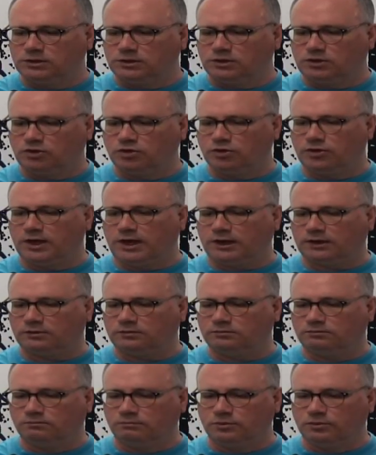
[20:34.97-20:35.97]
could
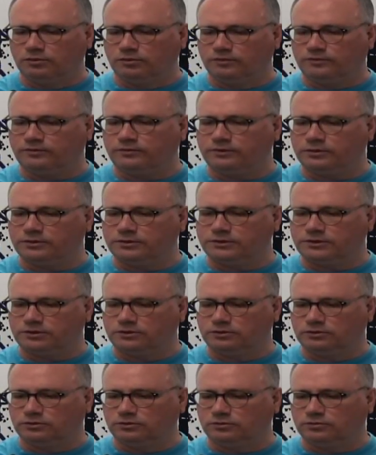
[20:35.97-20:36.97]
not move
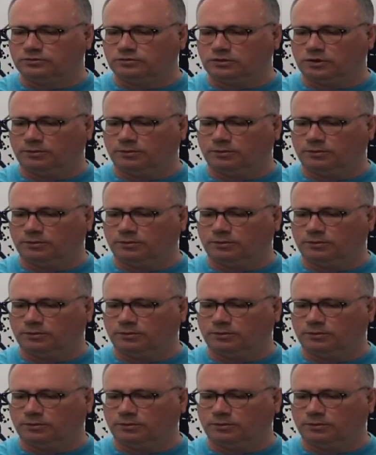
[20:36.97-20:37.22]
to